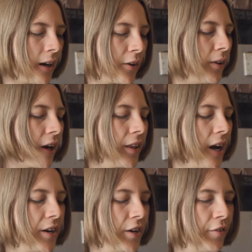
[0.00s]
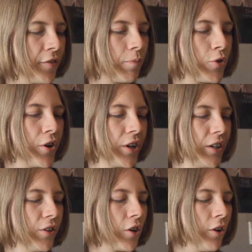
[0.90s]
I don't like the idea of turning it
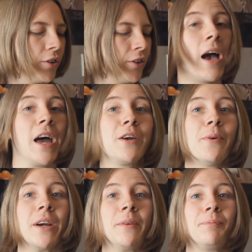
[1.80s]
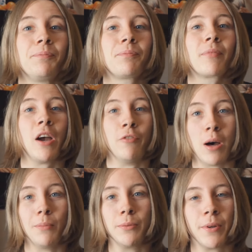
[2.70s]
into colour. Anyway, I
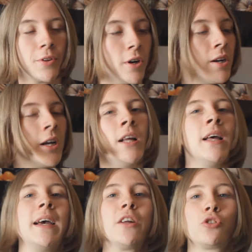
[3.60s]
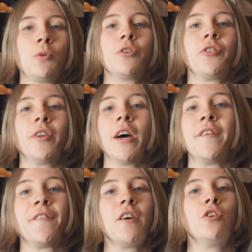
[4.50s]
rambled a bit there. It's a Wonderful
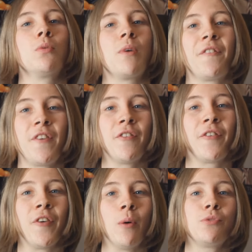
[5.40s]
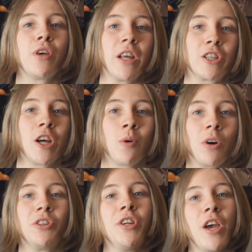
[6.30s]
Life is one of my favourite films and I try to
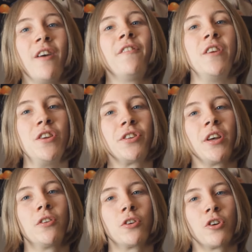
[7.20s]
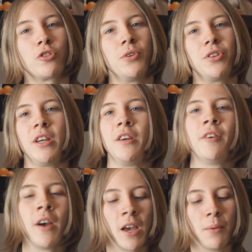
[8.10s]
watch it every single Christmas
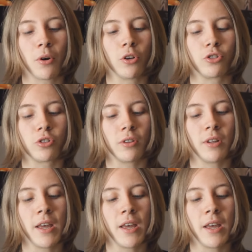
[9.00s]
Eve because